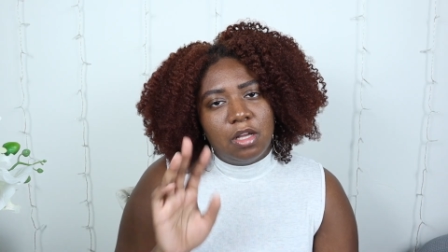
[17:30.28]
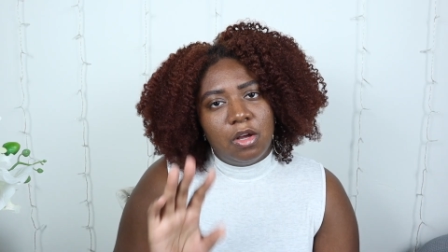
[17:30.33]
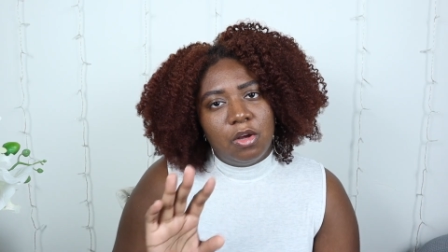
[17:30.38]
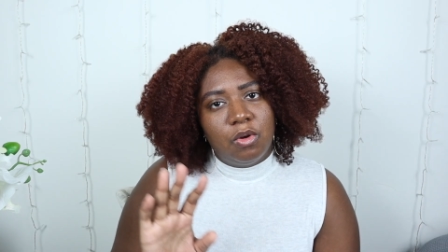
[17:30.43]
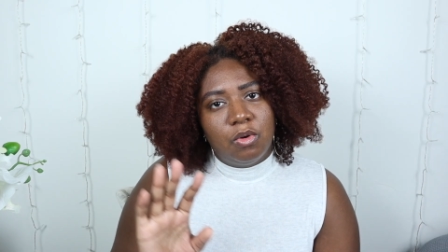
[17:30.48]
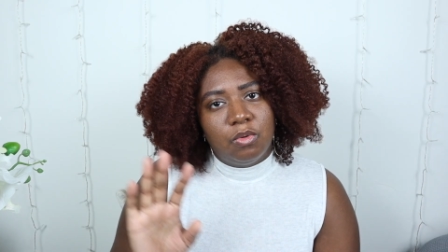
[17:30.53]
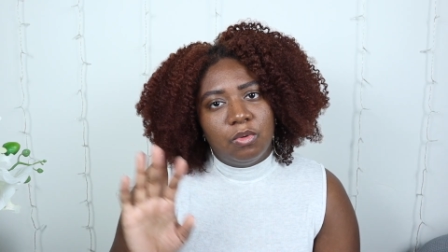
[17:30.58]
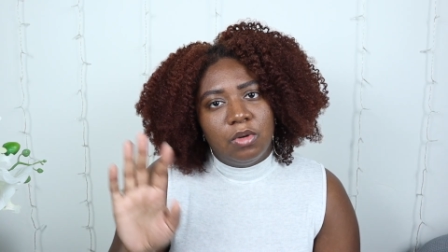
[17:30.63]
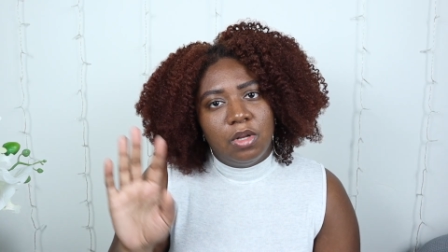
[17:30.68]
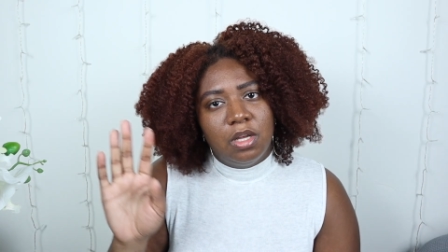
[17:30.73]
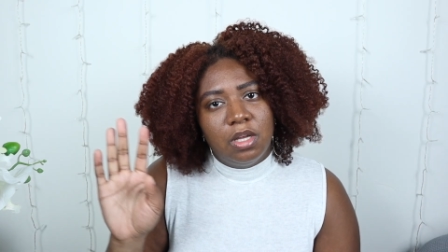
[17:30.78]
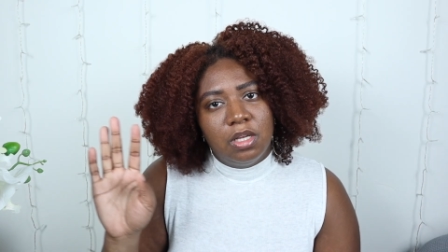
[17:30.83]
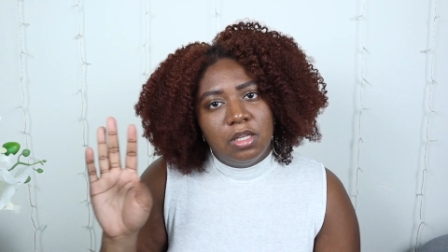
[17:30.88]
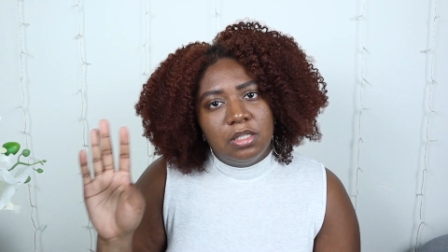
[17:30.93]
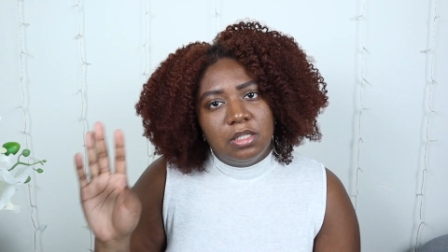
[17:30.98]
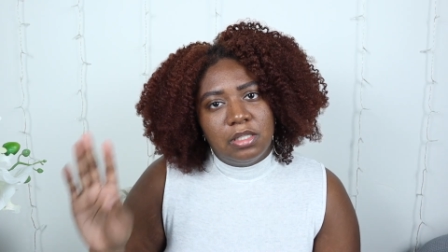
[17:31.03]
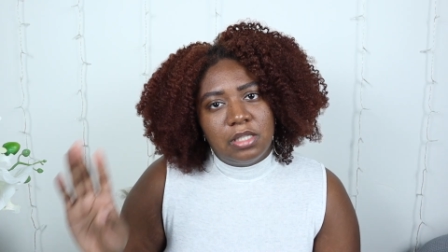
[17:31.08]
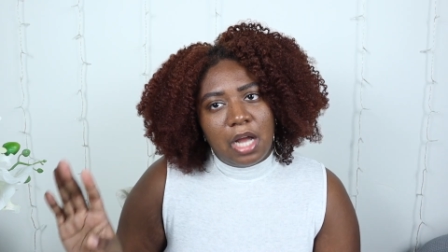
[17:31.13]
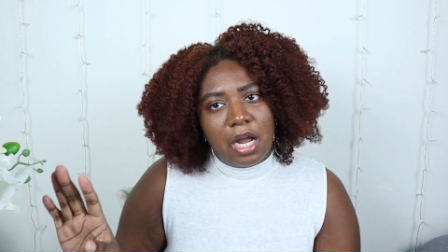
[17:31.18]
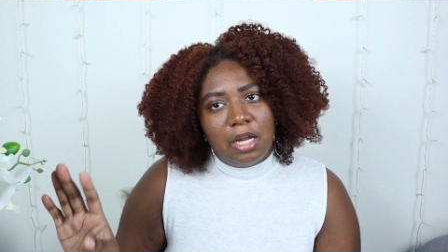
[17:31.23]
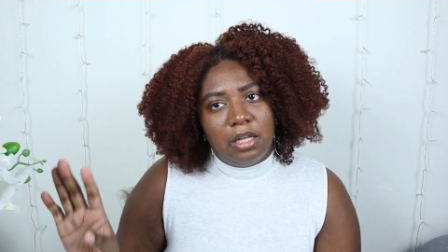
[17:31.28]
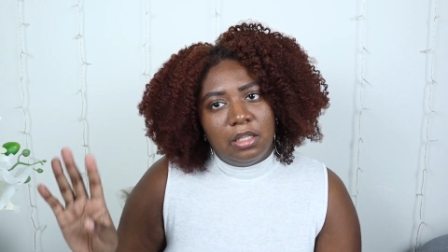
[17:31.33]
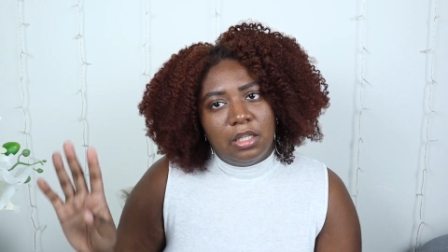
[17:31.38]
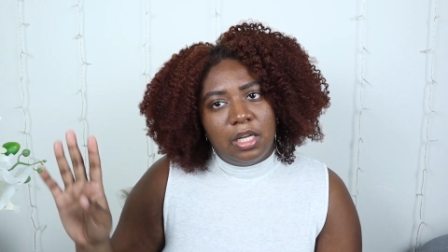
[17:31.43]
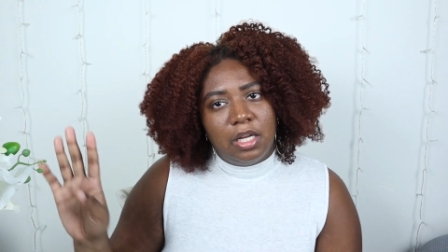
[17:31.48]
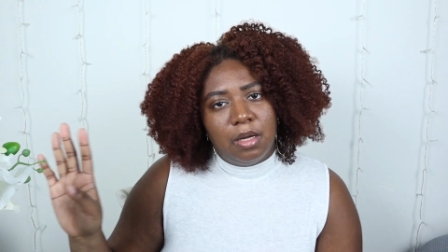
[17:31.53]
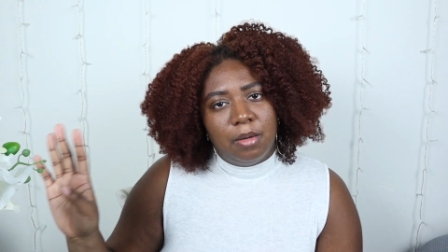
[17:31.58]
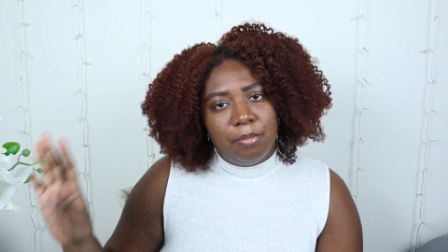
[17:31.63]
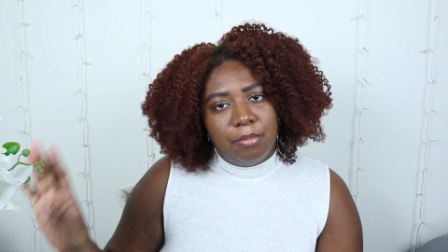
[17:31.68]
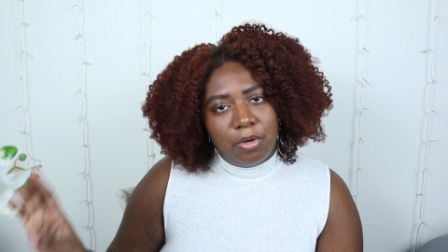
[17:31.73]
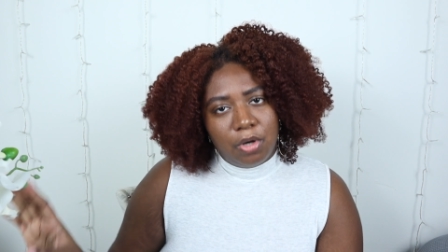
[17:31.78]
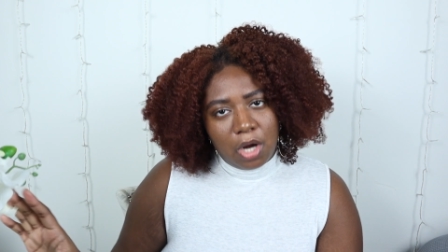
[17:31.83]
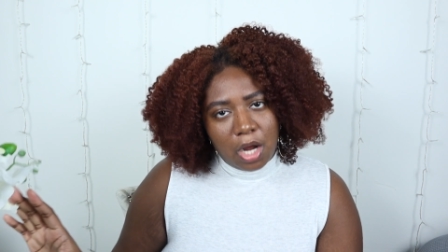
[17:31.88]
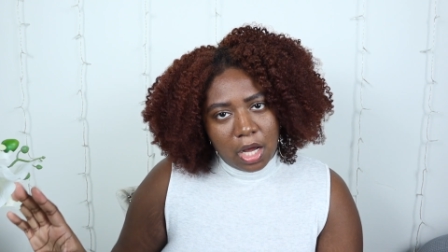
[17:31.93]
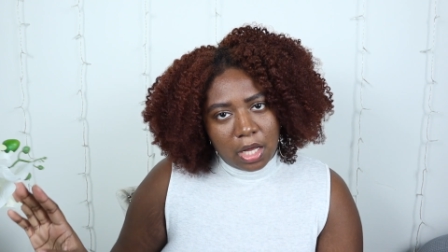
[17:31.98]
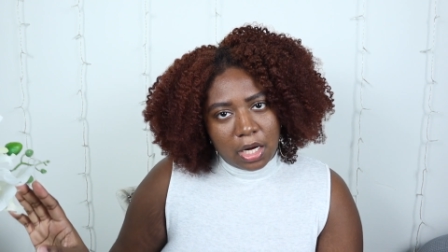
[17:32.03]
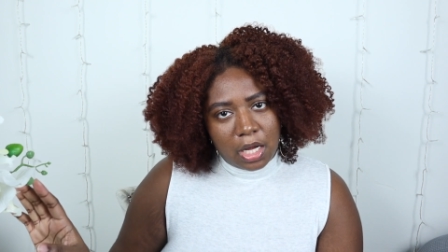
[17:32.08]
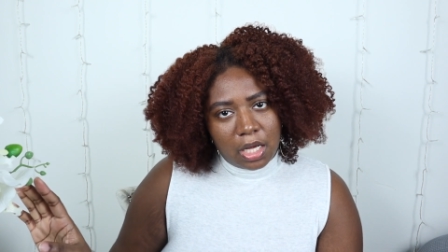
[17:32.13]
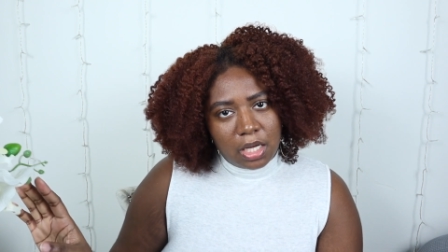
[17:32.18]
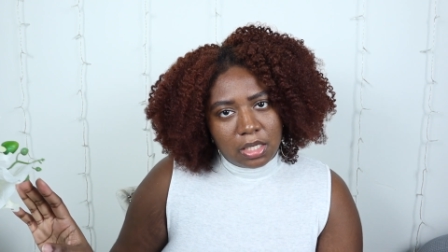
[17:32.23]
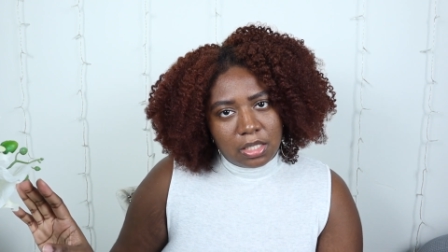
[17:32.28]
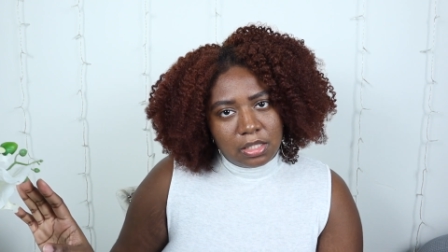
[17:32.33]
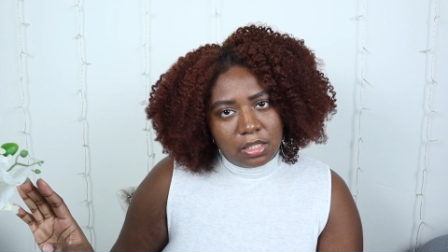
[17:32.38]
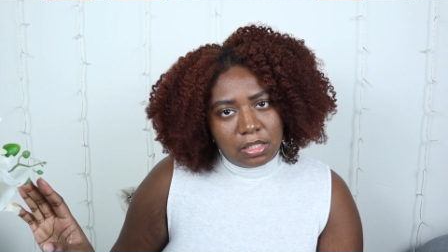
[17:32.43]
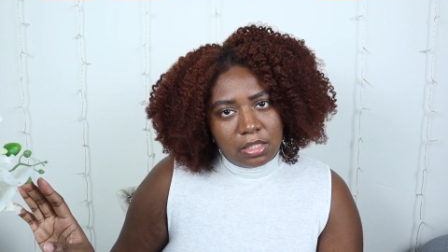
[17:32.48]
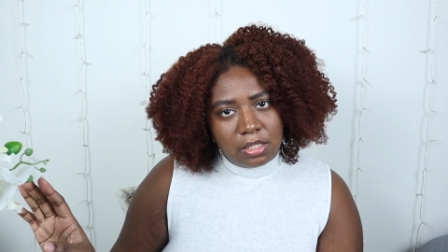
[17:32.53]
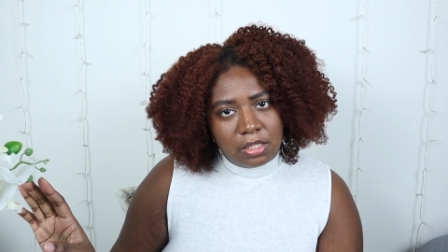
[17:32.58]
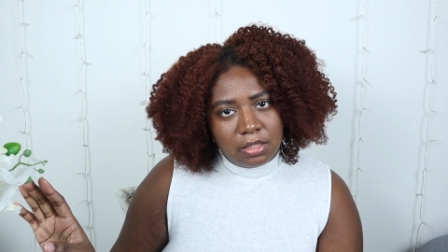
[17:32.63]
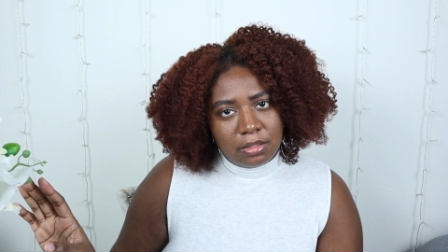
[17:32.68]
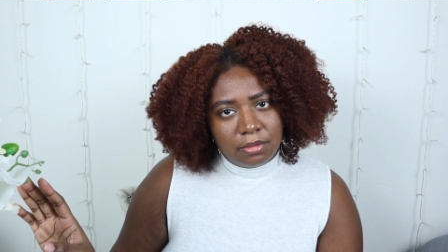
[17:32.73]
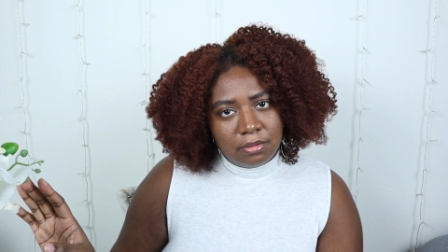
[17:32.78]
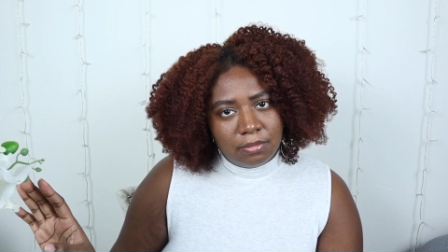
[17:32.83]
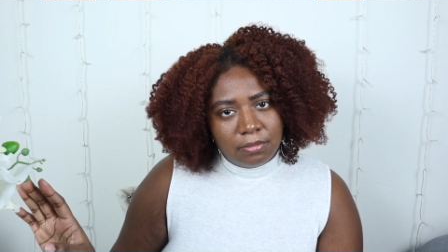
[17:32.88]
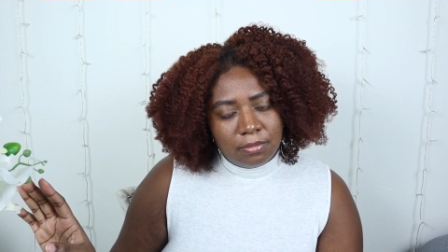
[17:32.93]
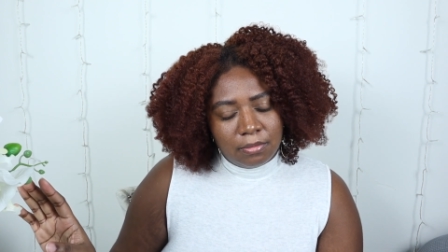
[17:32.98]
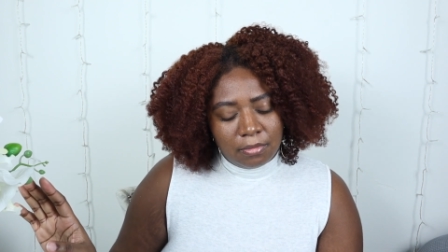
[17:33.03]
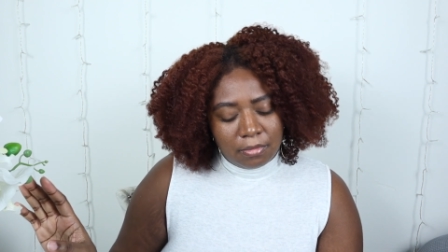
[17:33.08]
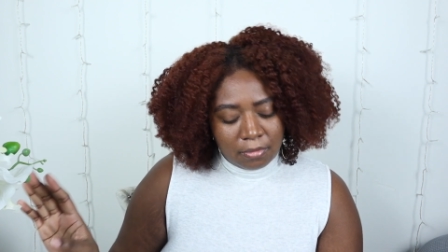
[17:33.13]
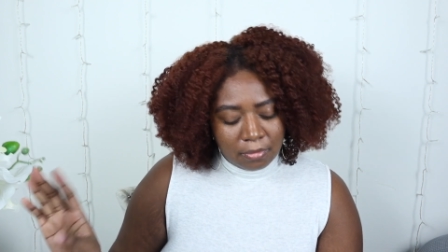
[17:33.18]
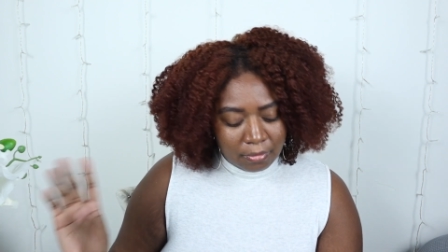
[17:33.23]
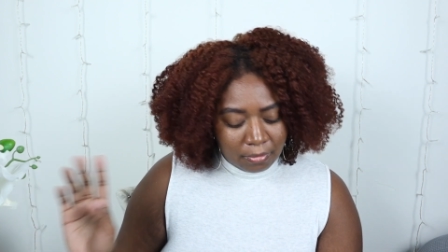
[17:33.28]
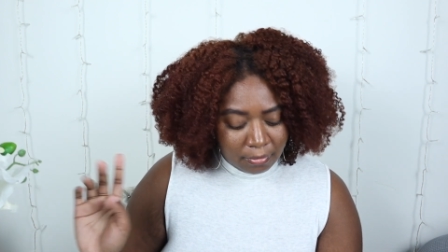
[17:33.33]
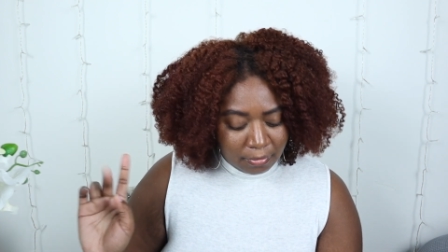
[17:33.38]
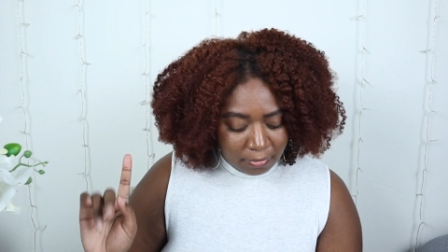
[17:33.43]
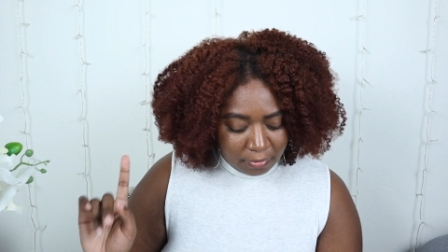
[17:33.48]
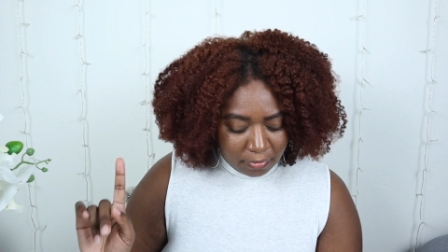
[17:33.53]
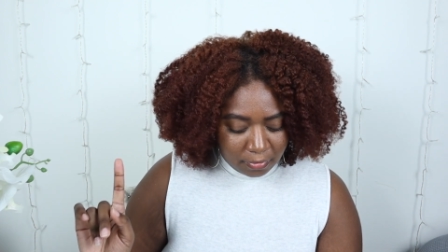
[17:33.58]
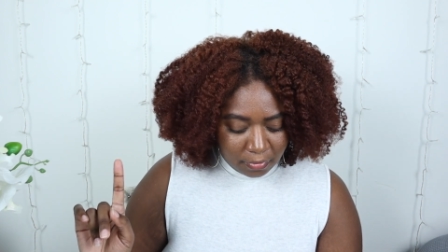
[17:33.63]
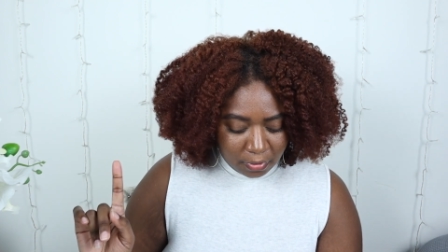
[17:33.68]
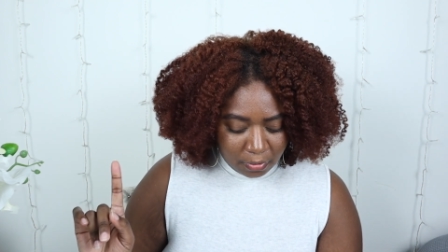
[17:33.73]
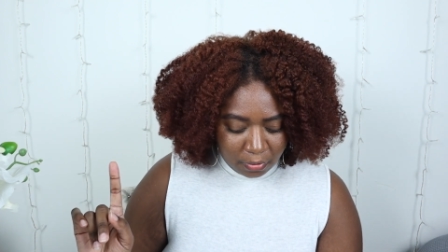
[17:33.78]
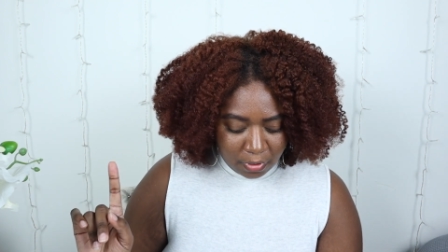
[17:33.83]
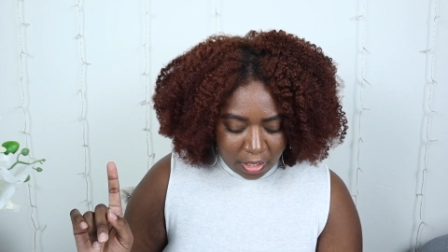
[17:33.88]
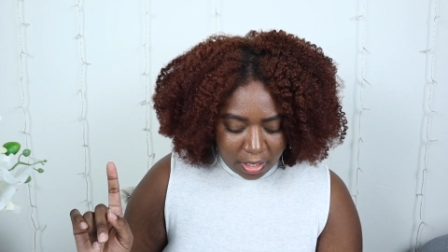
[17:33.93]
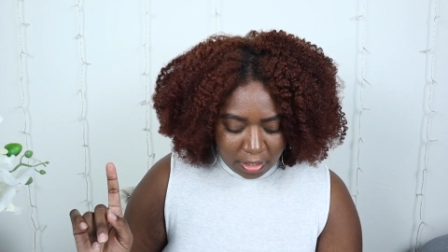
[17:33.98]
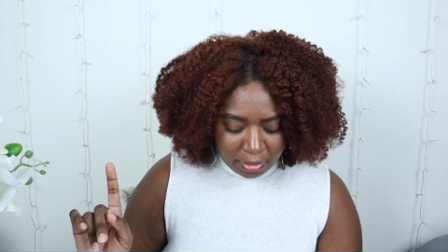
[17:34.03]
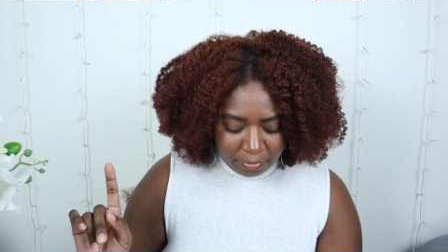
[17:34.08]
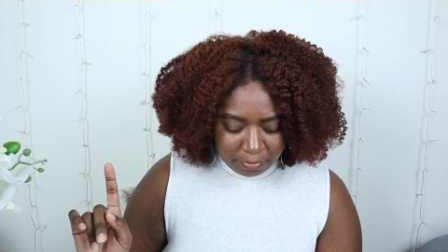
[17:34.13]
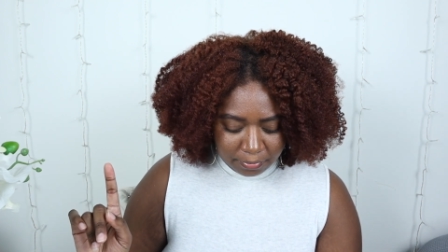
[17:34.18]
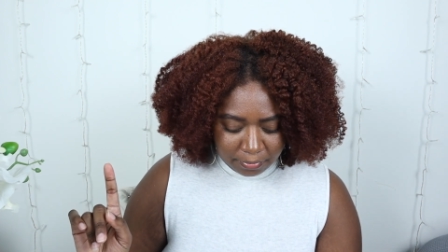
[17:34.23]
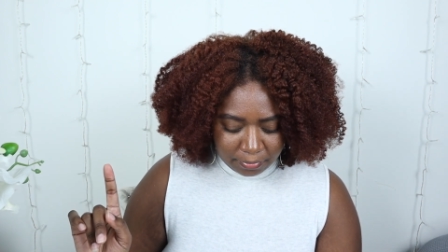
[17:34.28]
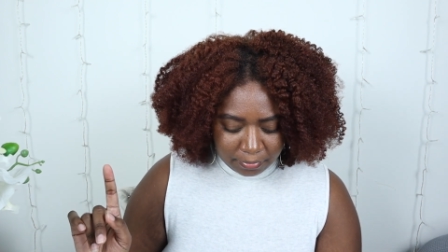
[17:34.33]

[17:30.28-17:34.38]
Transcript: own styling products. Okay?